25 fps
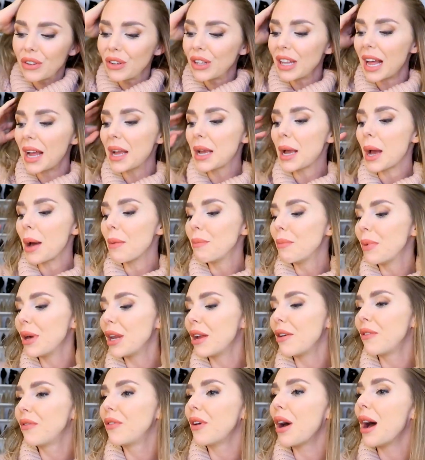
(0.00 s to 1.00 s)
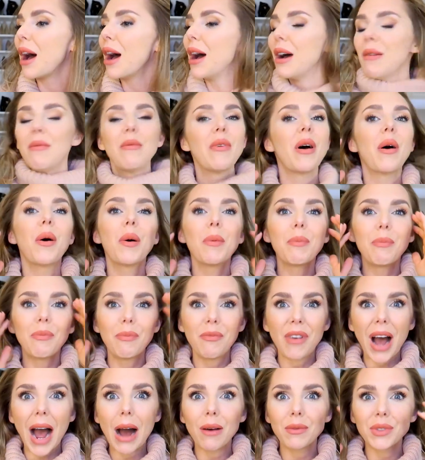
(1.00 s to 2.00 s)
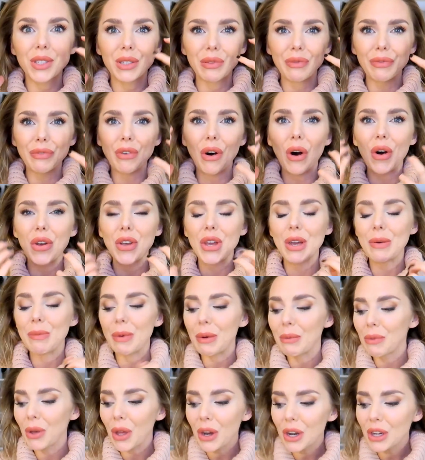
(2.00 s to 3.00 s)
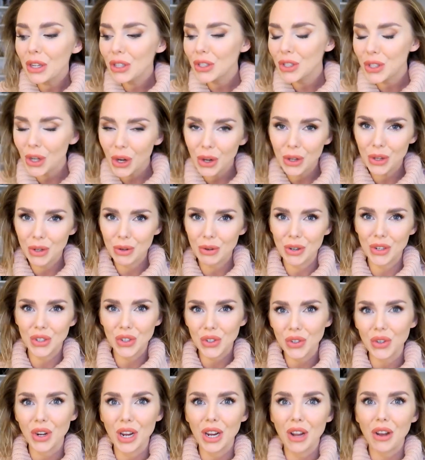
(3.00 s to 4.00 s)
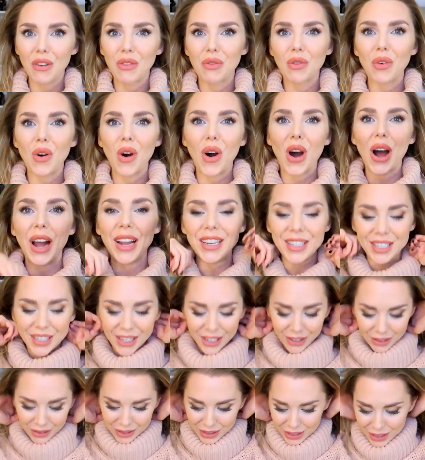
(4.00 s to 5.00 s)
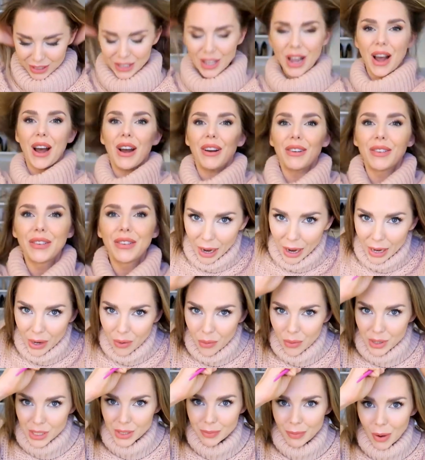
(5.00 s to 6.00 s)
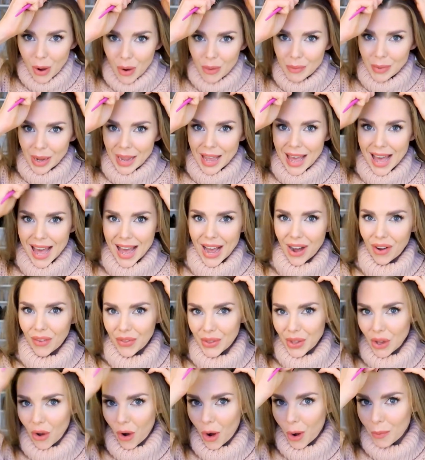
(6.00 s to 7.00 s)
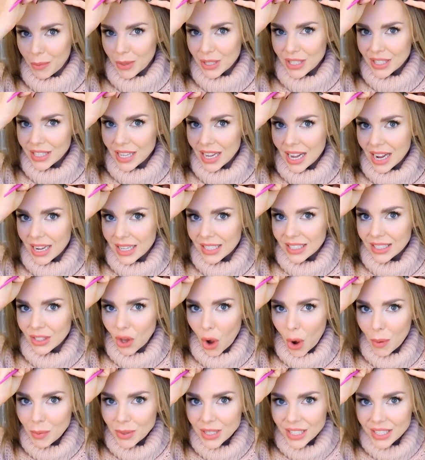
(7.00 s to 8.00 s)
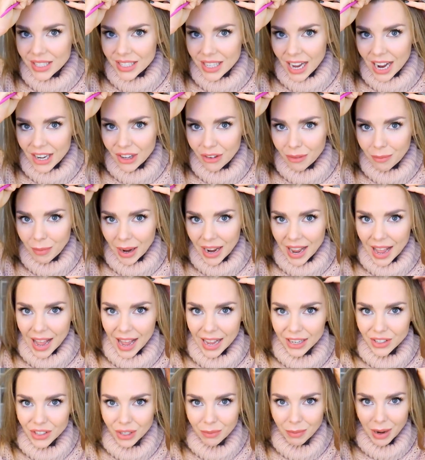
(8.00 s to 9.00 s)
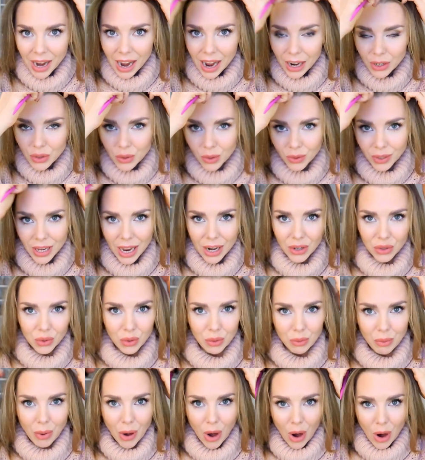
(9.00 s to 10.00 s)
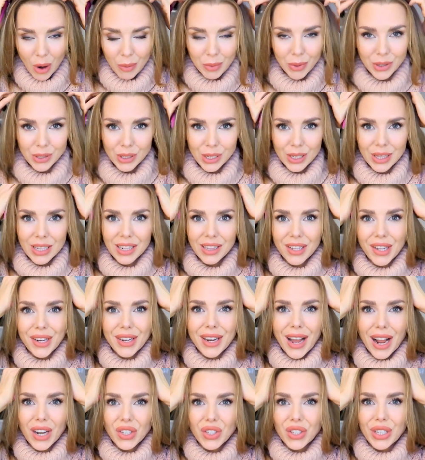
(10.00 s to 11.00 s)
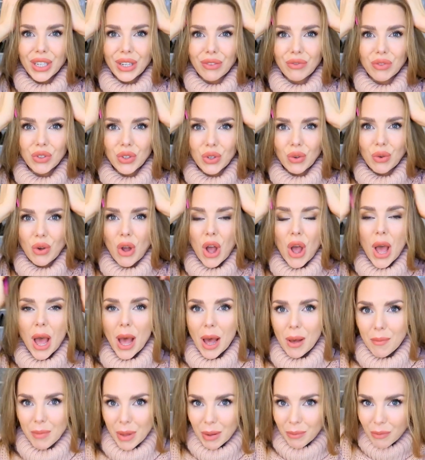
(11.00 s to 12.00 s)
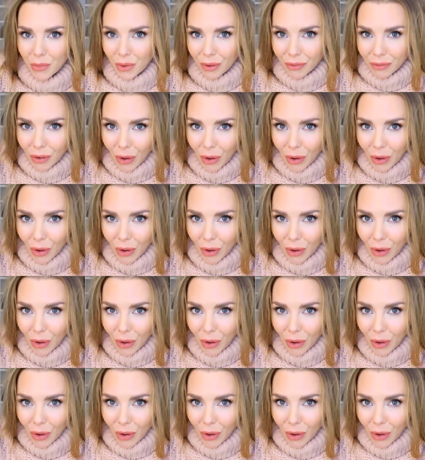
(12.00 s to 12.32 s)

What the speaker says: for like a bit of bounce and volume, I'm gonna show you a trick of what I do. So I always part my hair on the opposite side of my head to my actual natural part, because I think that naturally gives you a bit more